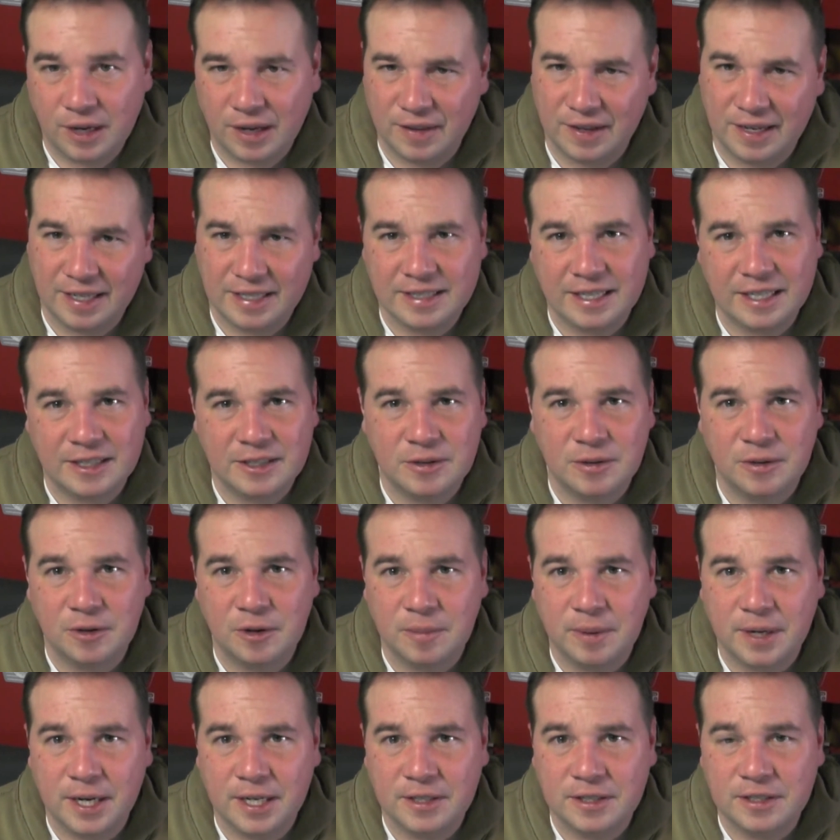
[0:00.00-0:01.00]
I think it's like
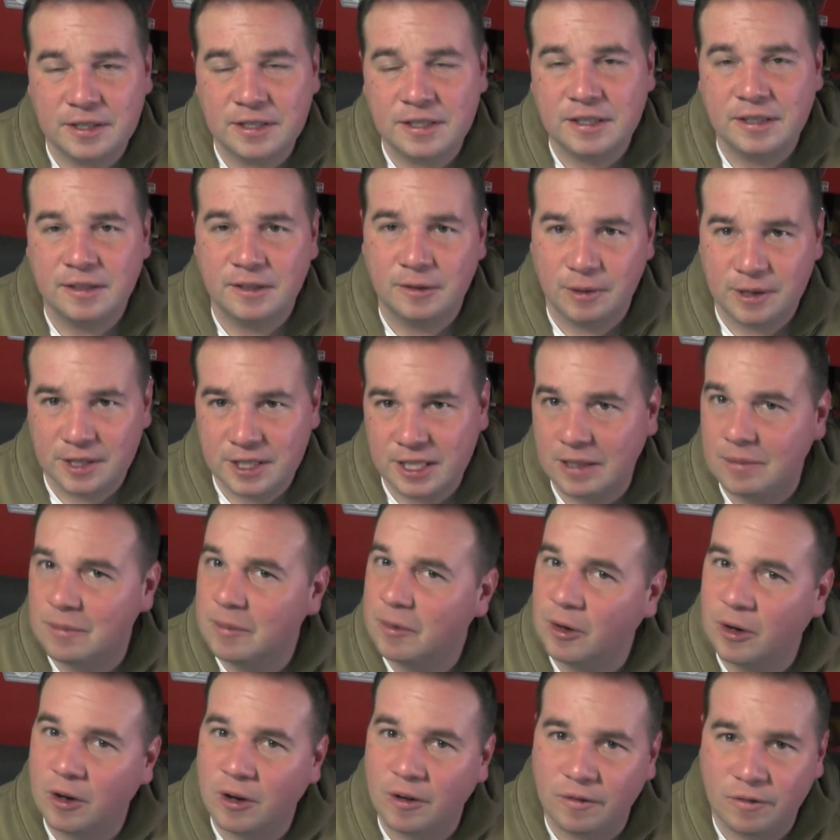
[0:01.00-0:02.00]
200 pages. The rest of them
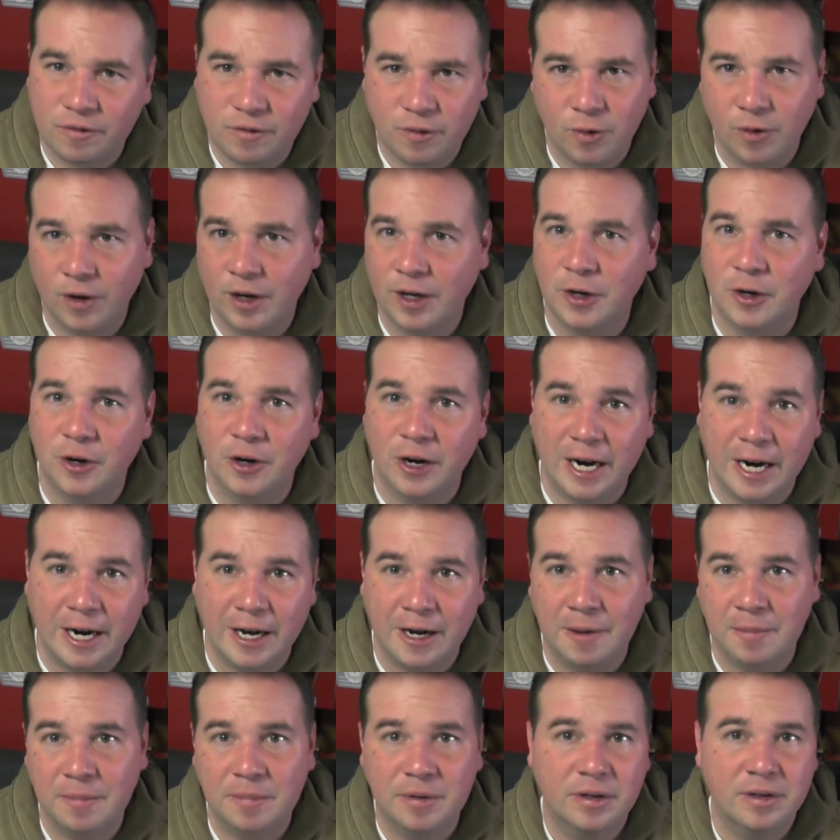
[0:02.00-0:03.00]
are all 400 and
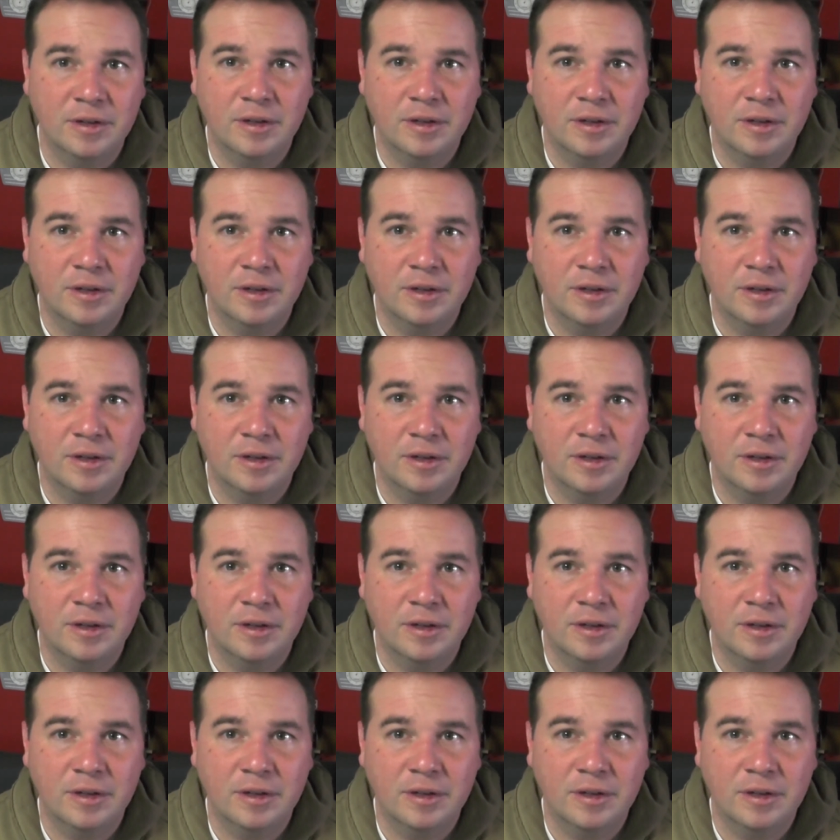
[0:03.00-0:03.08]
up.